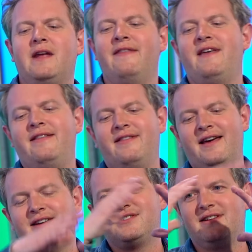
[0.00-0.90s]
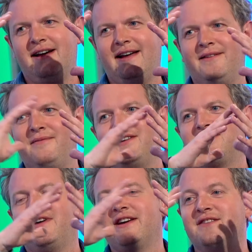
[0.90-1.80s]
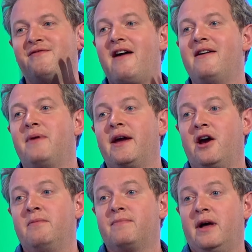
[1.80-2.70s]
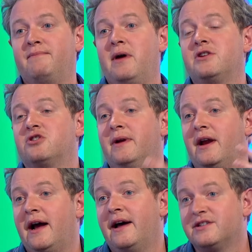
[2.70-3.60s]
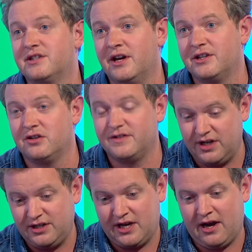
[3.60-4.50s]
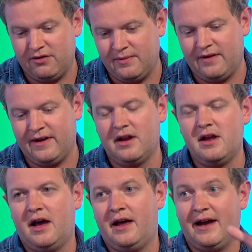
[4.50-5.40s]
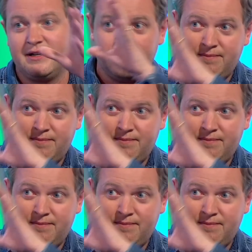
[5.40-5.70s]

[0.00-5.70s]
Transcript: and then there's uh, the rest of it is a very big open-plan bedroom, and it has uh, sort of seating area in the middle of it, and it has a